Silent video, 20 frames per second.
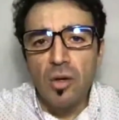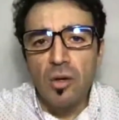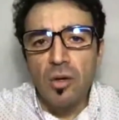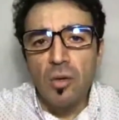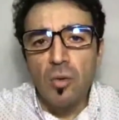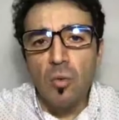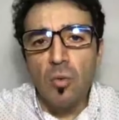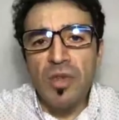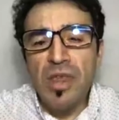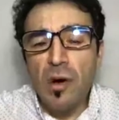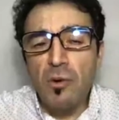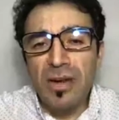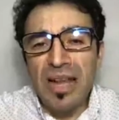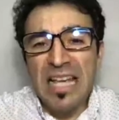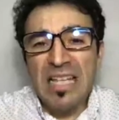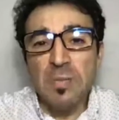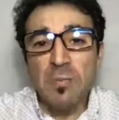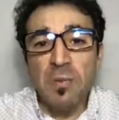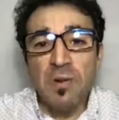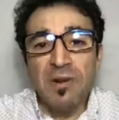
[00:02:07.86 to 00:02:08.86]
without
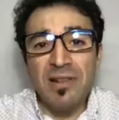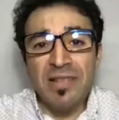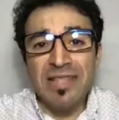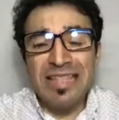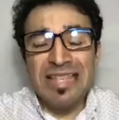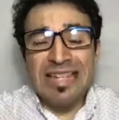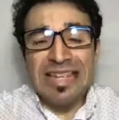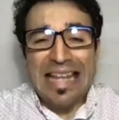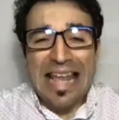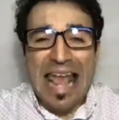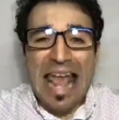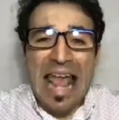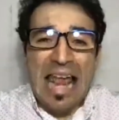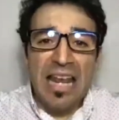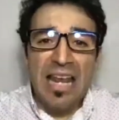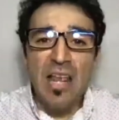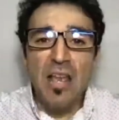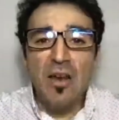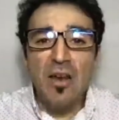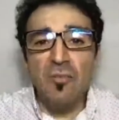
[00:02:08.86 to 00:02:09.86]
experiencing
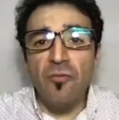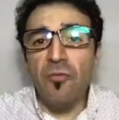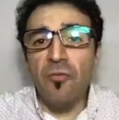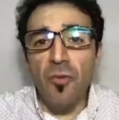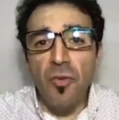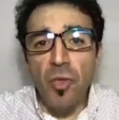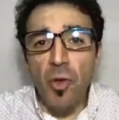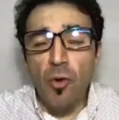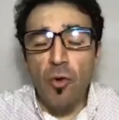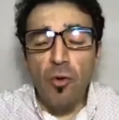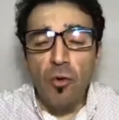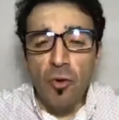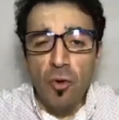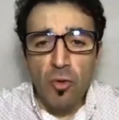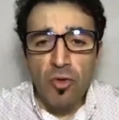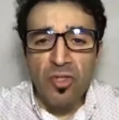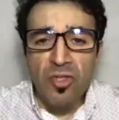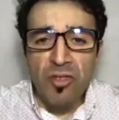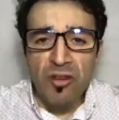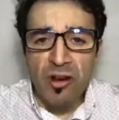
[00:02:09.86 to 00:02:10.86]
any of
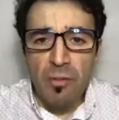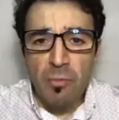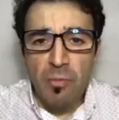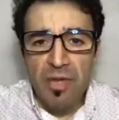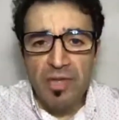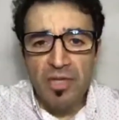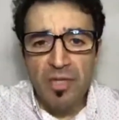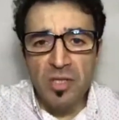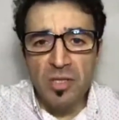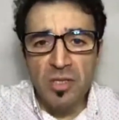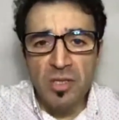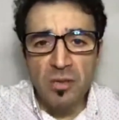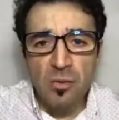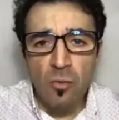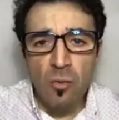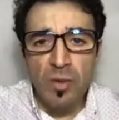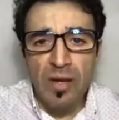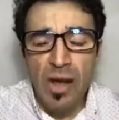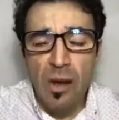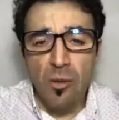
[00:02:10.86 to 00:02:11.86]
those therapies,
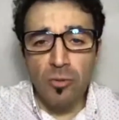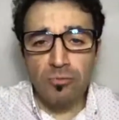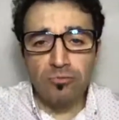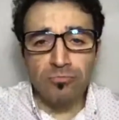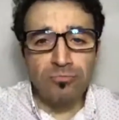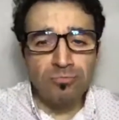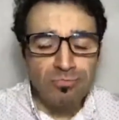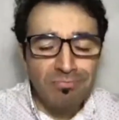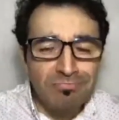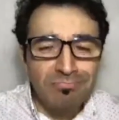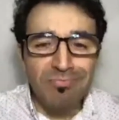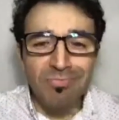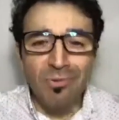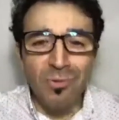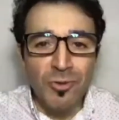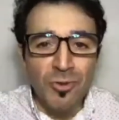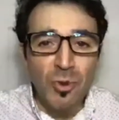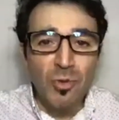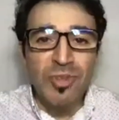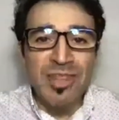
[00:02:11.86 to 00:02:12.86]
without, you
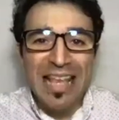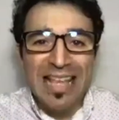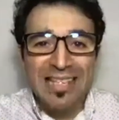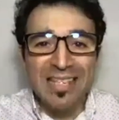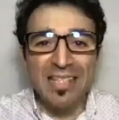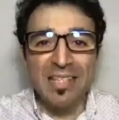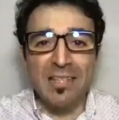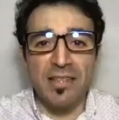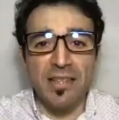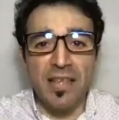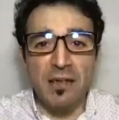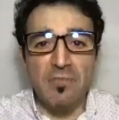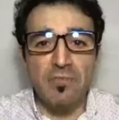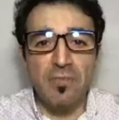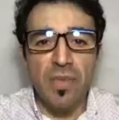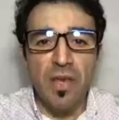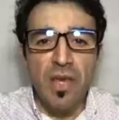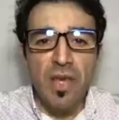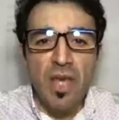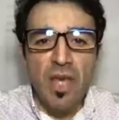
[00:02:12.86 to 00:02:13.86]
know, testing them.
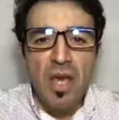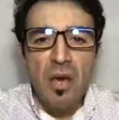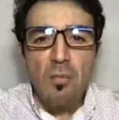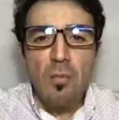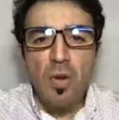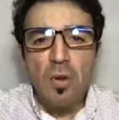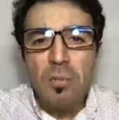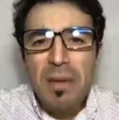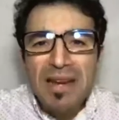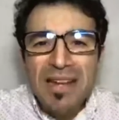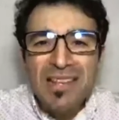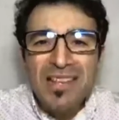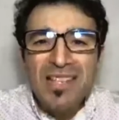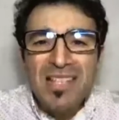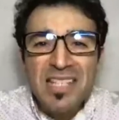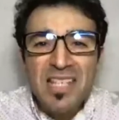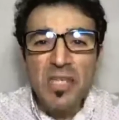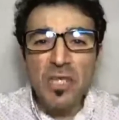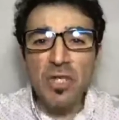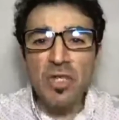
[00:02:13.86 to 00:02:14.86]
But many
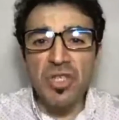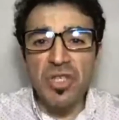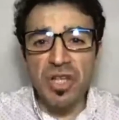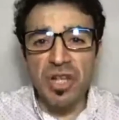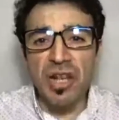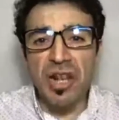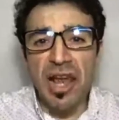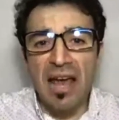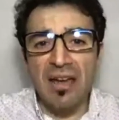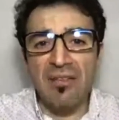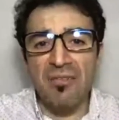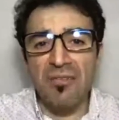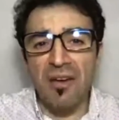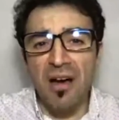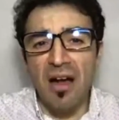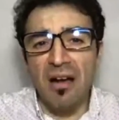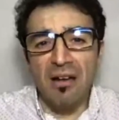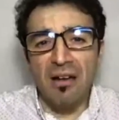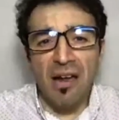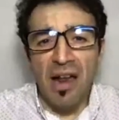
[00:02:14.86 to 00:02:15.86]
decisions in life
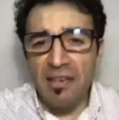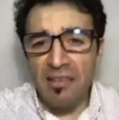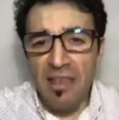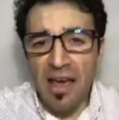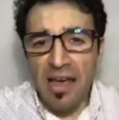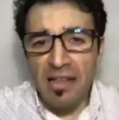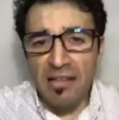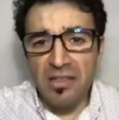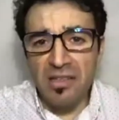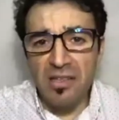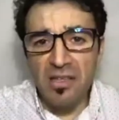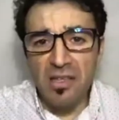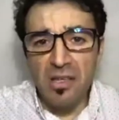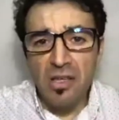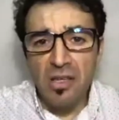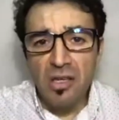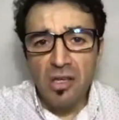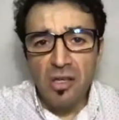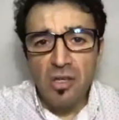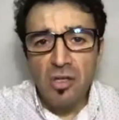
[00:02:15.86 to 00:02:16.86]
are like that.
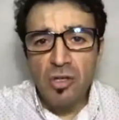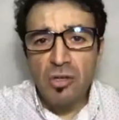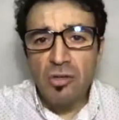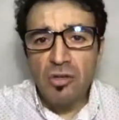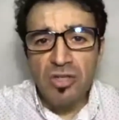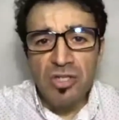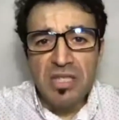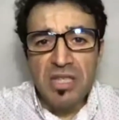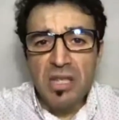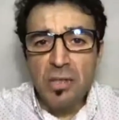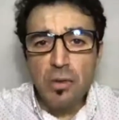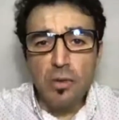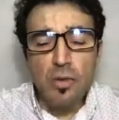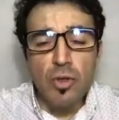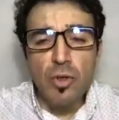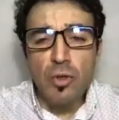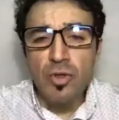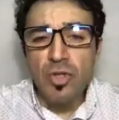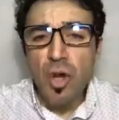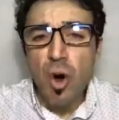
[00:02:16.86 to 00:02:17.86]
You just need to
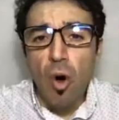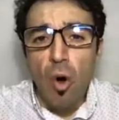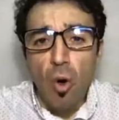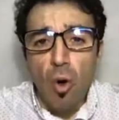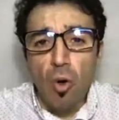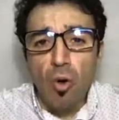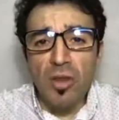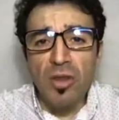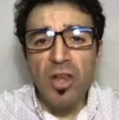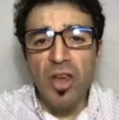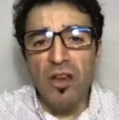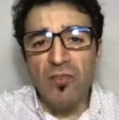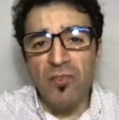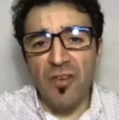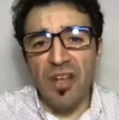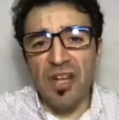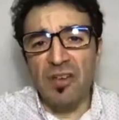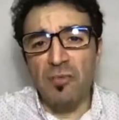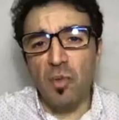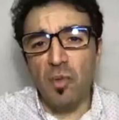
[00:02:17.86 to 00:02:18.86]
use all the
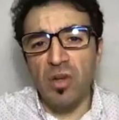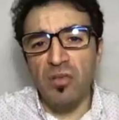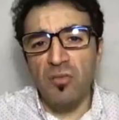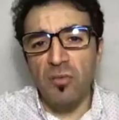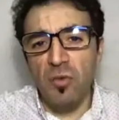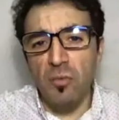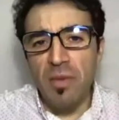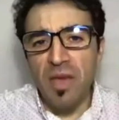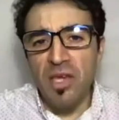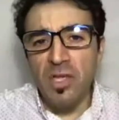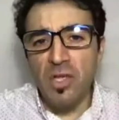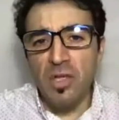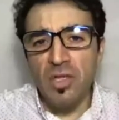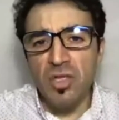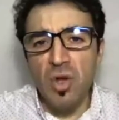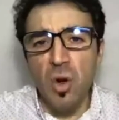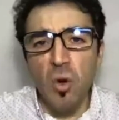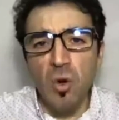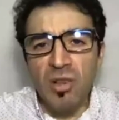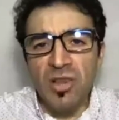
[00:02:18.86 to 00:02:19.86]
available informations,
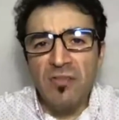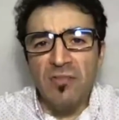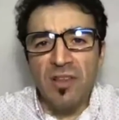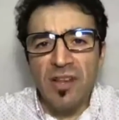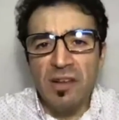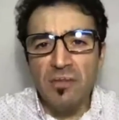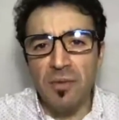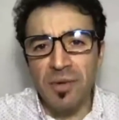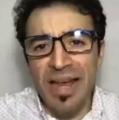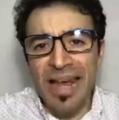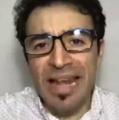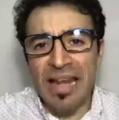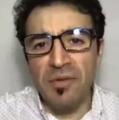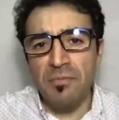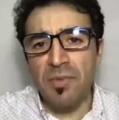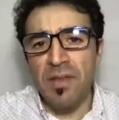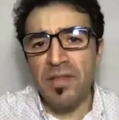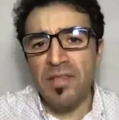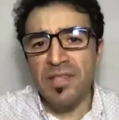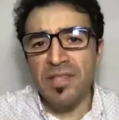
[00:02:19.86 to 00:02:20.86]
all the available
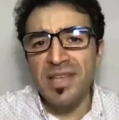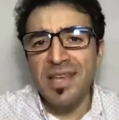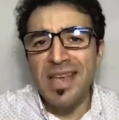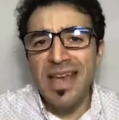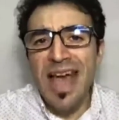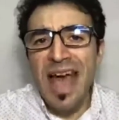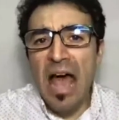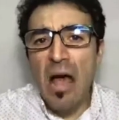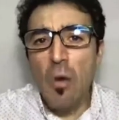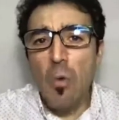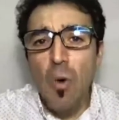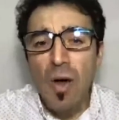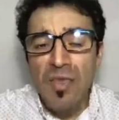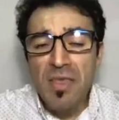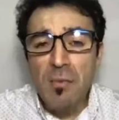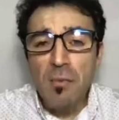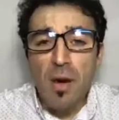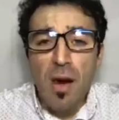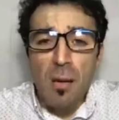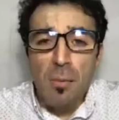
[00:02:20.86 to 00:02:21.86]
elements, and weigh
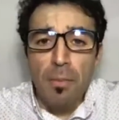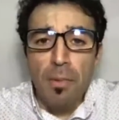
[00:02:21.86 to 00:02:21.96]
them up,